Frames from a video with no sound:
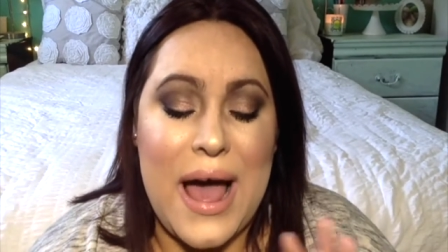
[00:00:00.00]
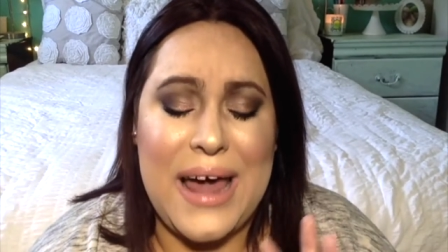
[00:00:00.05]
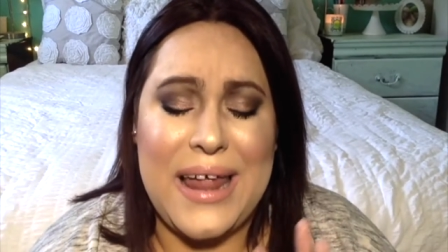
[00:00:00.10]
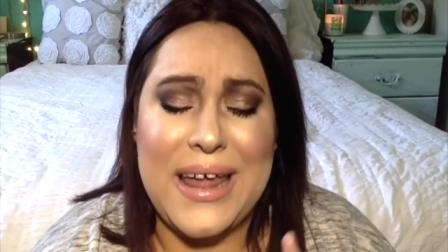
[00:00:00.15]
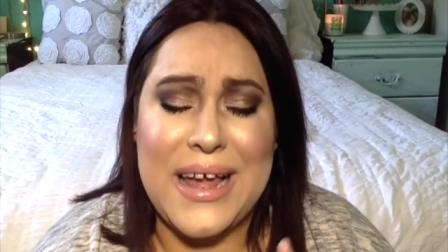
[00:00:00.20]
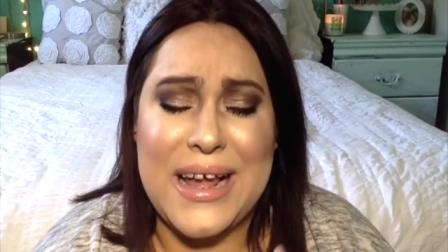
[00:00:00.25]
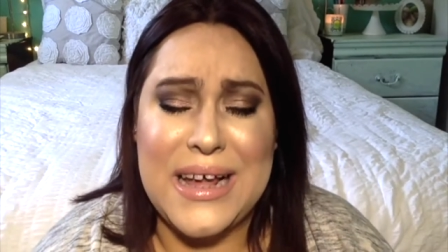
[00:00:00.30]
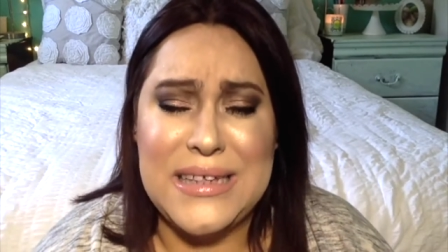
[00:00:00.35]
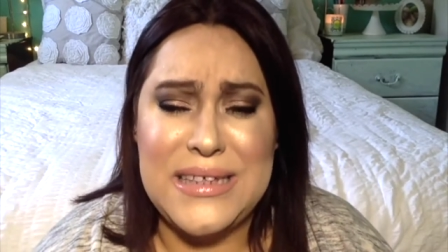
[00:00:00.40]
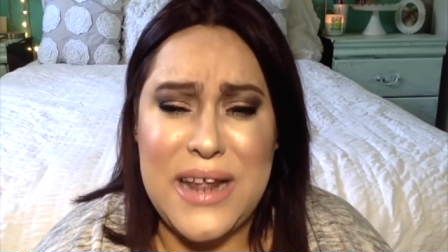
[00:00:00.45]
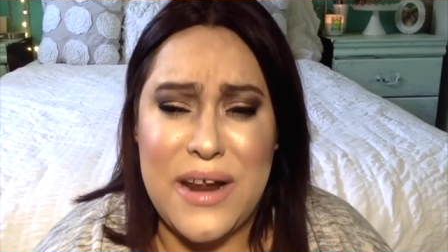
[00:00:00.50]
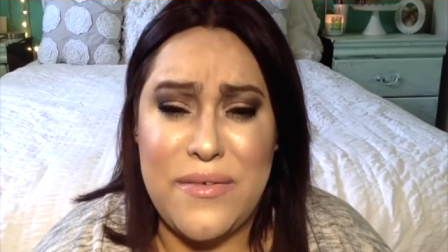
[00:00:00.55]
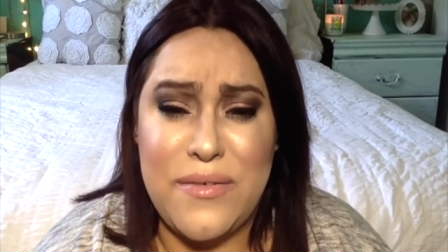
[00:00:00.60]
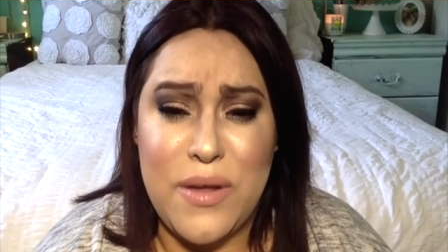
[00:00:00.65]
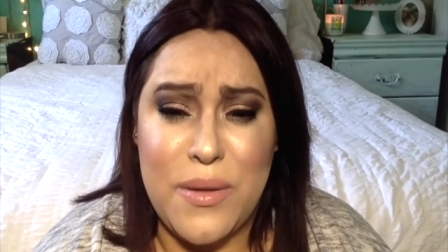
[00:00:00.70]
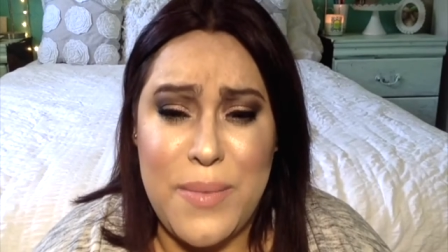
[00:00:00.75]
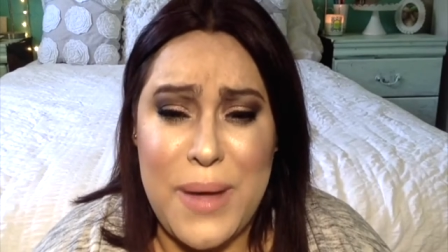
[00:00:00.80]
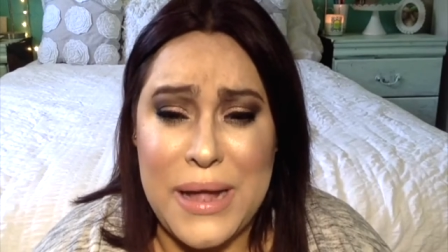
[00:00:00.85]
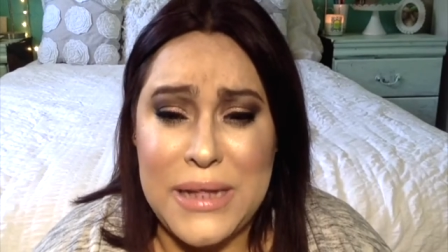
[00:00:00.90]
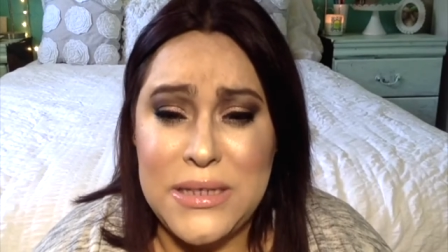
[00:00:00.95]
Like I said, I
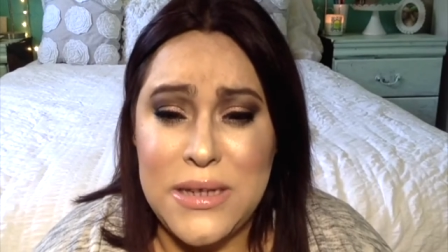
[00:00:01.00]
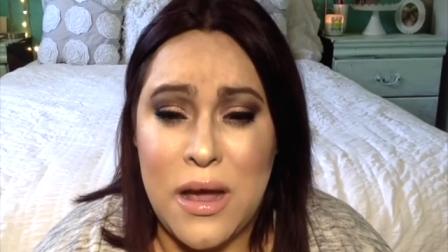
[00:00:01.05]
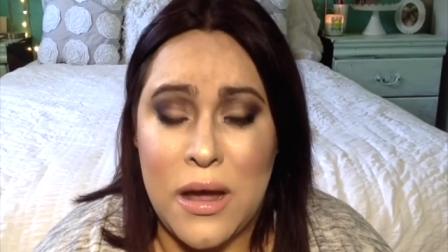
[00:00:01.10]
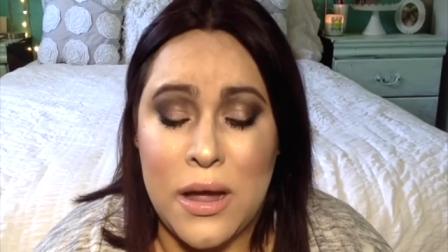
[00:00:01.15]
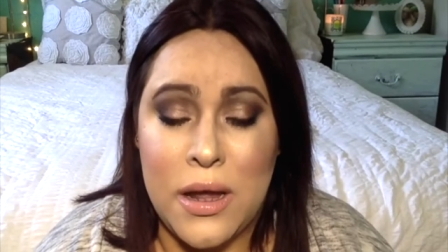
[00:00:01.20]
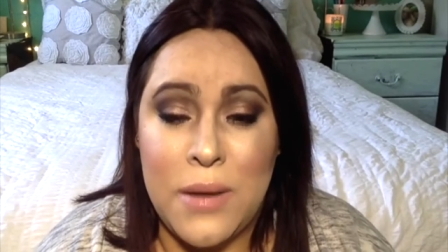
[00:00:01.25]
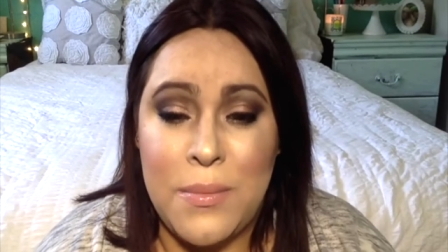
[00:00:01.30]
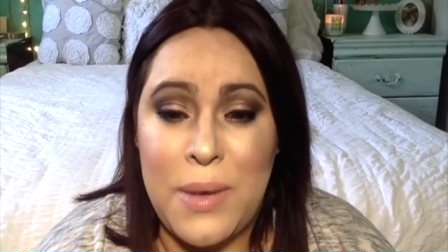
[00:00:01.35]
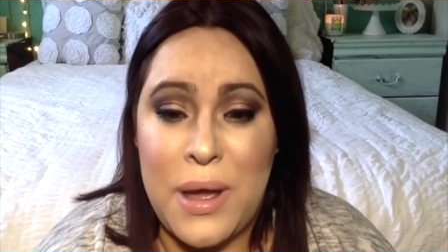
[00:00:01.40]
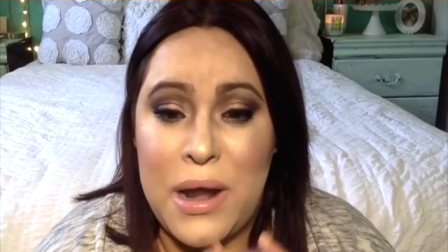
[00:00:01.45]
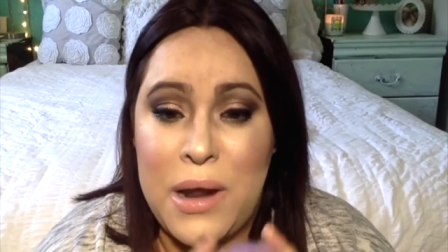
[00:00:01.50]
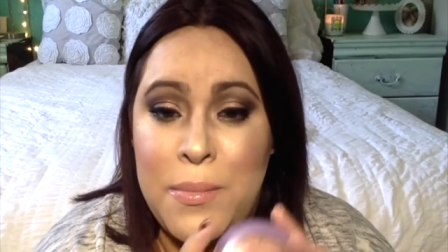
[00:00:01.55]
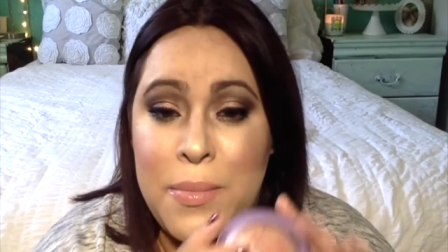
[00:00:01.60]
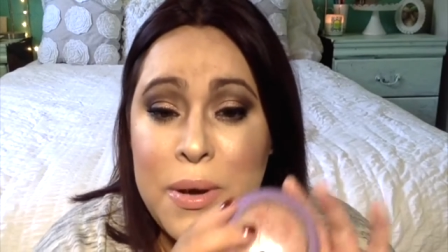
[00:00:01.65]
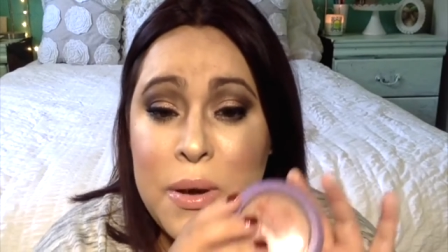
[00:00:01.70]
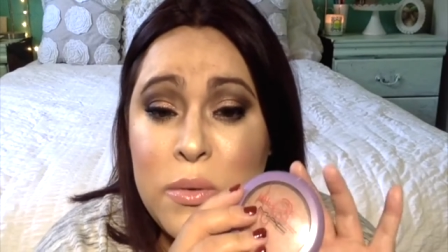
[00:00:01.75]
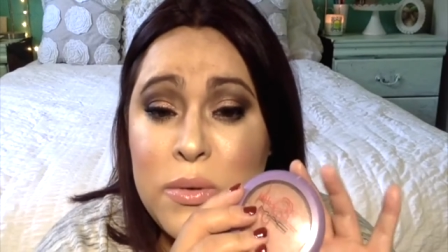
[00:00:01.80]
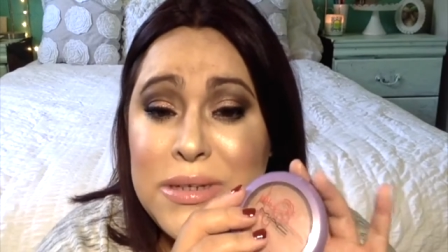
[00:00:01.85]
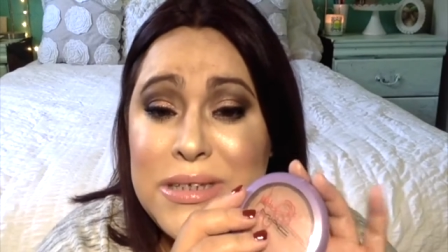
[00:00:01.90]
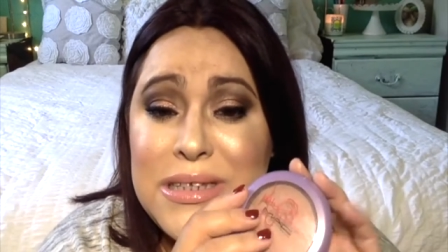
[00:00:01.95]
feel bad talking about it,
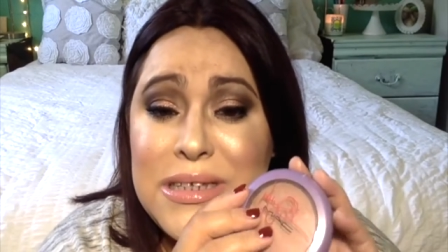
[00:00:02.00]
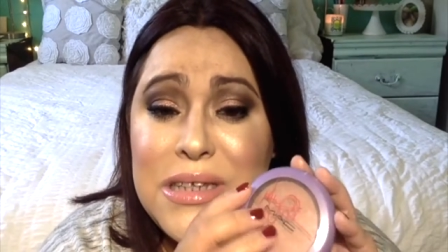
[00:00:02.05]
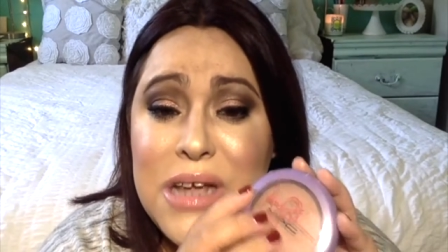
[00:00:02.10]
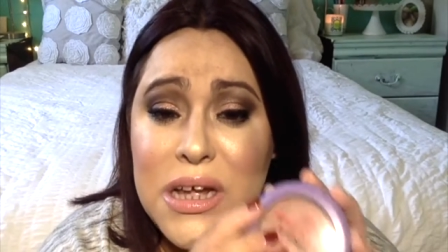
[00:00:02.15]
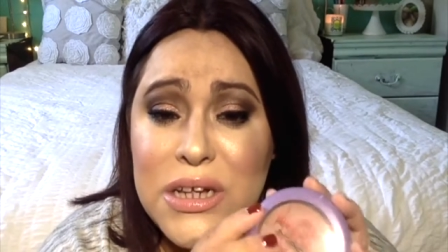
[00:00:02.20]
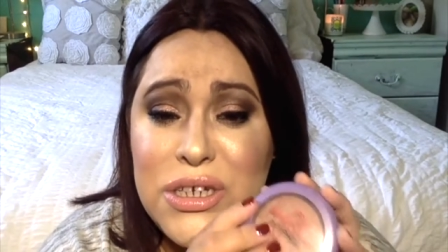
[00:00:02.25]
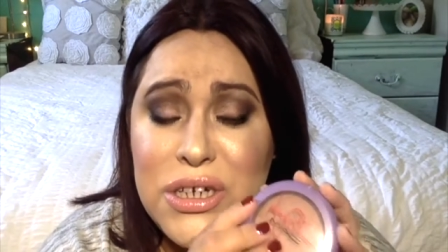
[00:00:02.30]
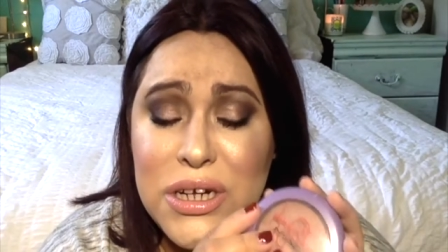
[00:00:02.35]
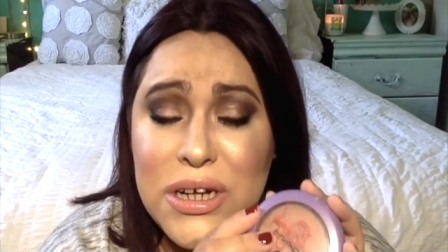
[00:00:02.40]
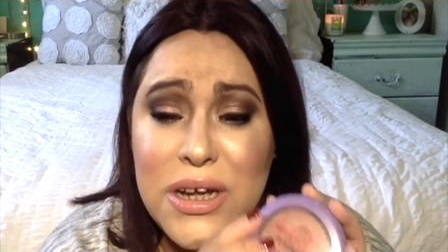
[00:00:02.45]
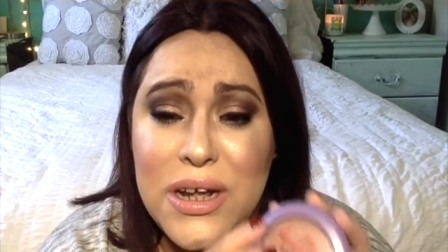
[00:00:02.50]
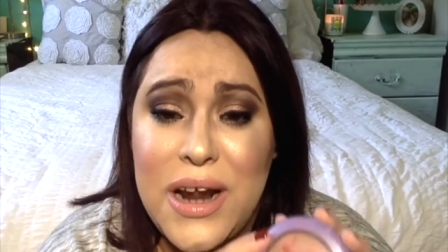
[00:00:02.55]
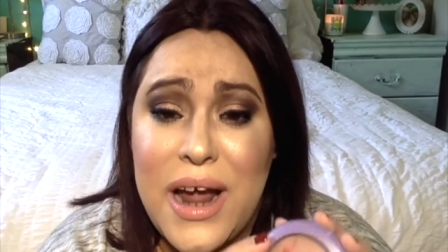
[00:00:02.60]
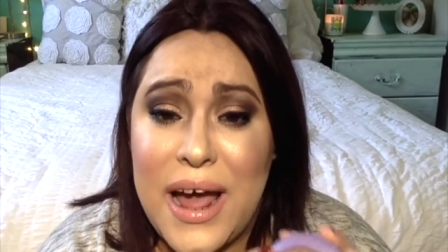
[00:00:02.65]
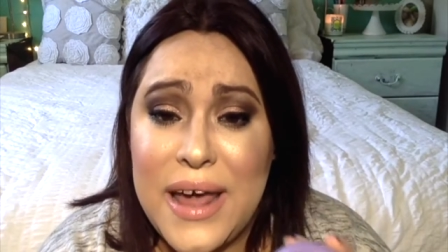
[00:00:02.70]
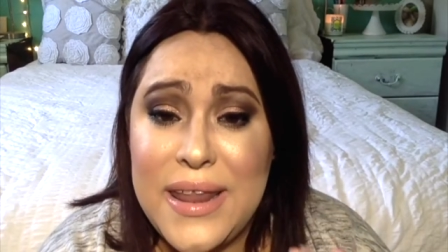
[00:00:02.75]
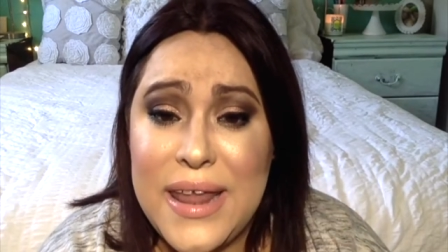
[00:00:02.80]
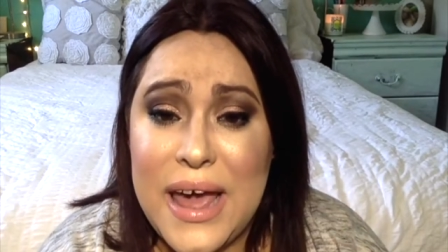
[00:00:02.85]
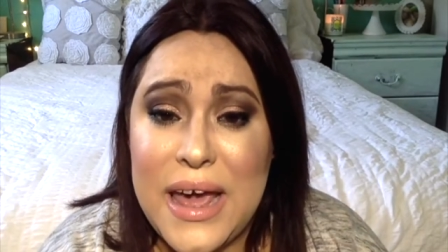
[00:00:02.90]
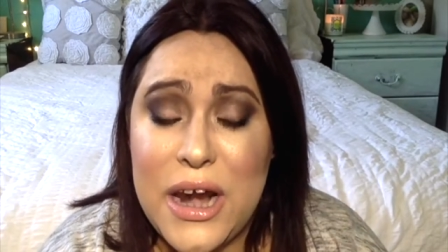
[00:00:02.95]
but it was such a good
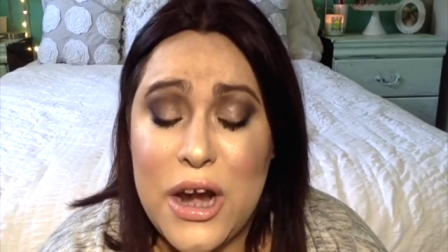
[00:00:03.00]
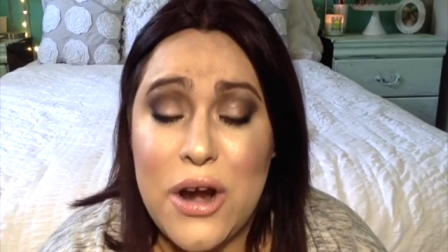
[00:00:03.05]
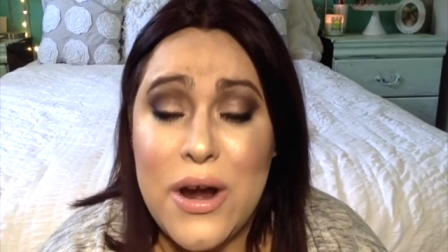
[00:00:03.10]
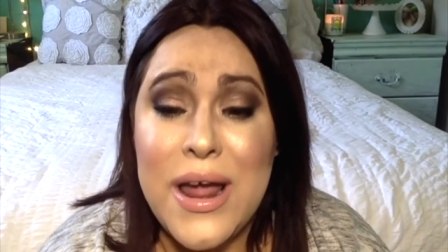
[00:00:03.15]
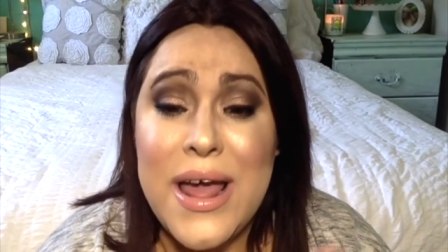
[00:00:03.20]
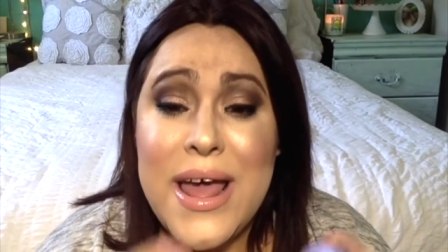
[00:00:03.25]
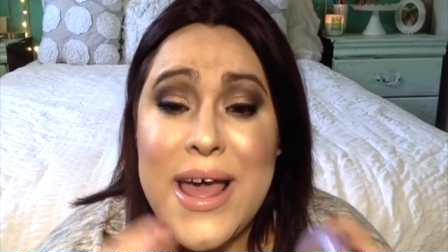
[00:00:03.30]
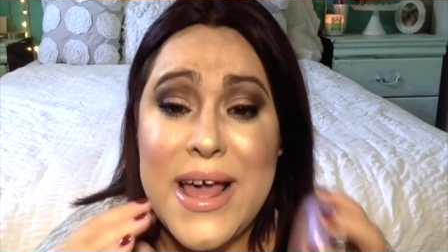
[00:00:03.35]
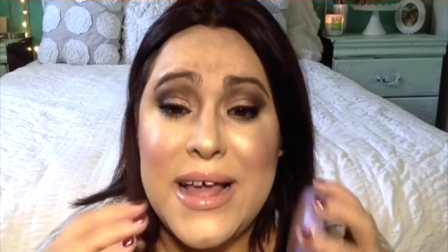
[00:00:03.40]
highlighter,